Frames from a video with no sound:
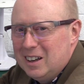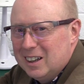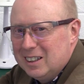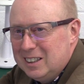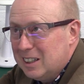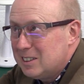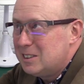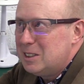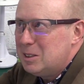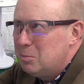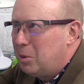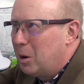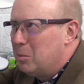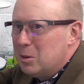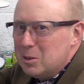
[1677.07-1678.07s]
and he has these
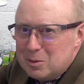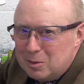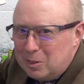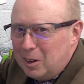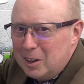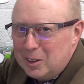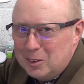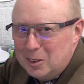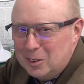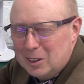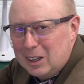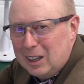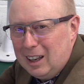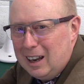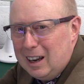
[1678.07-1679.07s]
bombers flying through
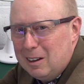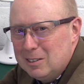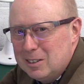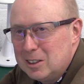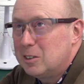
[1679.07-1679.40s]
the clouds.